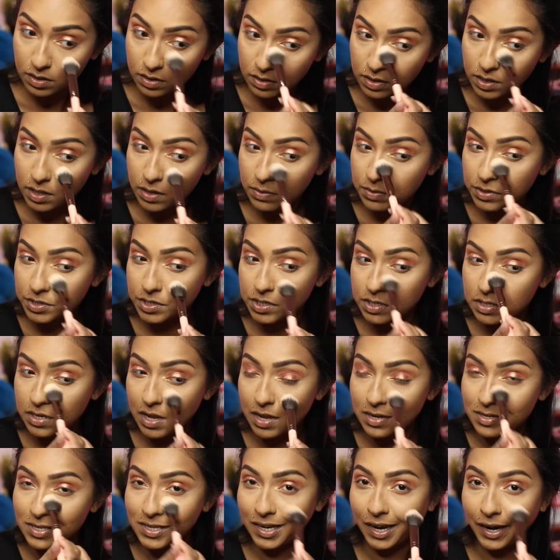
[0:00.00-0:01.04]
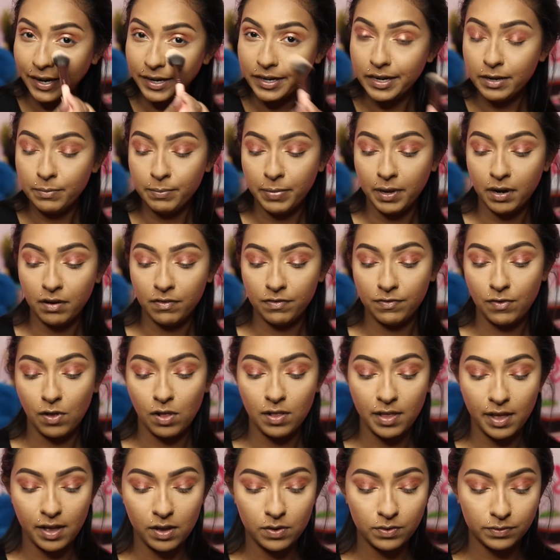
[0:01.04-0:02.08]
There was just a tiny bit of
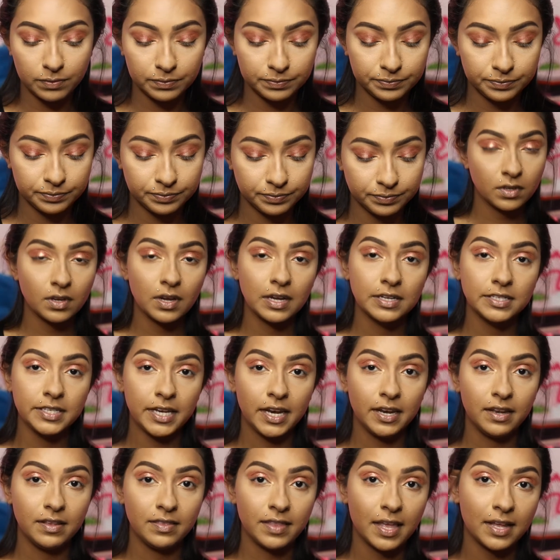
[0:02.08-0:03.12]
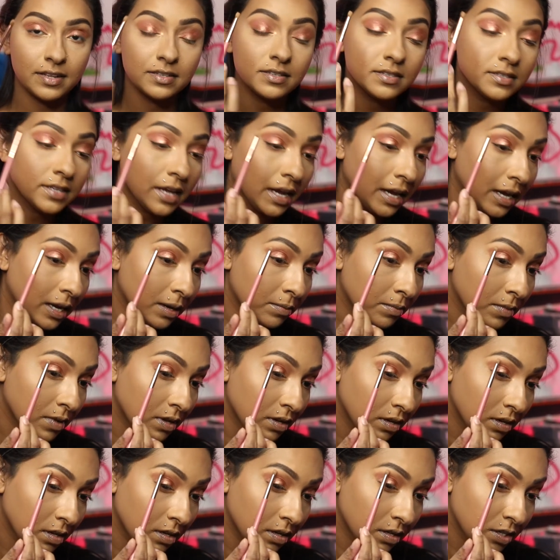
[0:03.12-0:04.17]
fallout. Taking that same
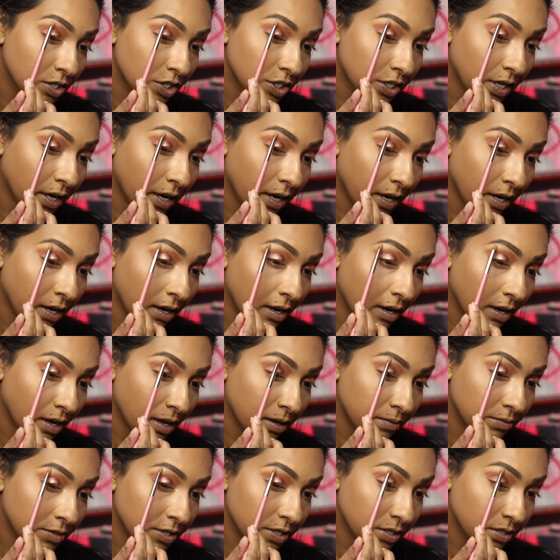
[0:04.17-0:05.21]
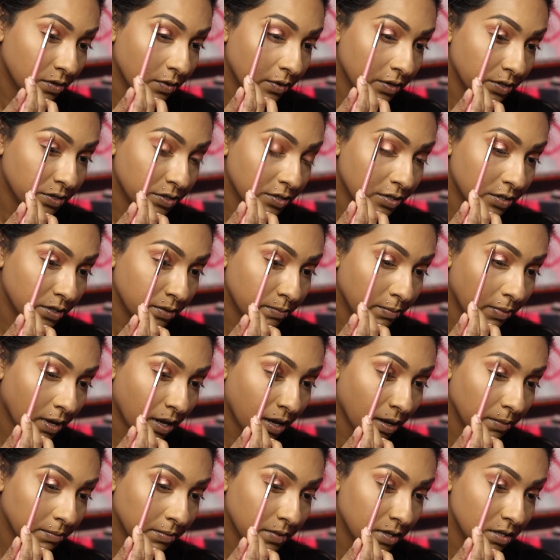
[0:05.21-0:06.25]
shade, I'm just going to
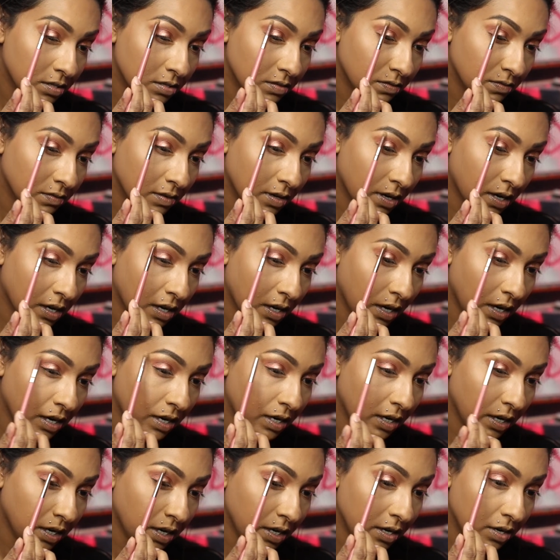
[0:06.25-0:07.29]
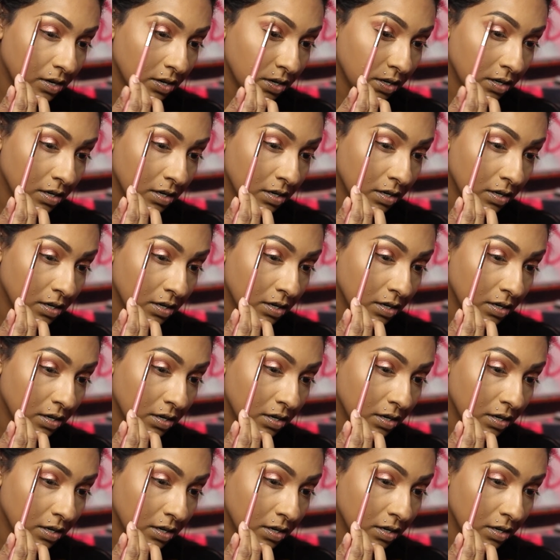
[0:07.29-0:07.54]
pop this right here.